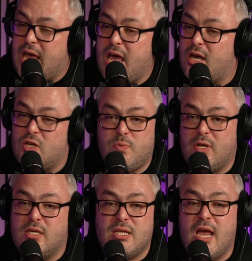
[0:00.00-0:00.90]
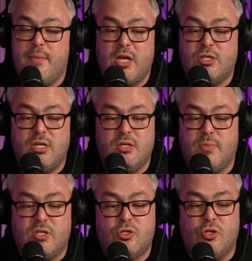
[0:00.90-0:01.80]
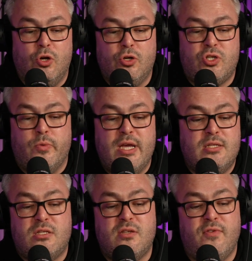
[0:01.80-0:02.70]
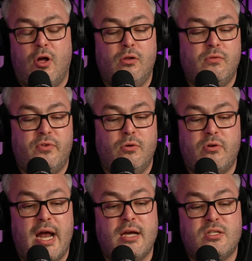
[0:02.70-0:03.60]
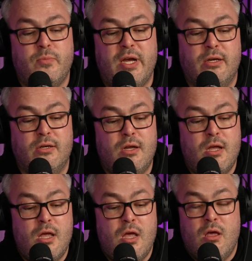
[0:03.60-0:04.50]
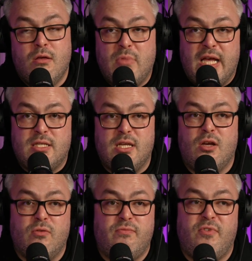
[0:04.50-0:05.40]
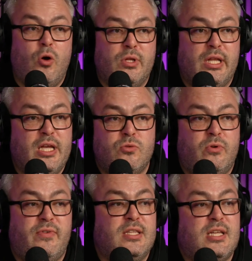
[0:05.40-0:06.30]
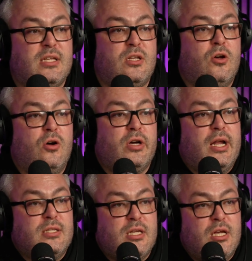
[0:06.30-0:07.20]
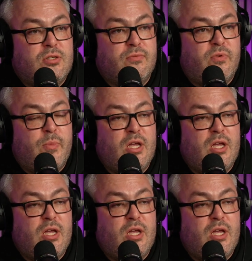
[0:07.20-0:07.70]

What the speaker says: Yeah, because I imagine it'd be so easy to fall through cracks. I mean, like I say, Good Forward Leeds were a fantastic organisation for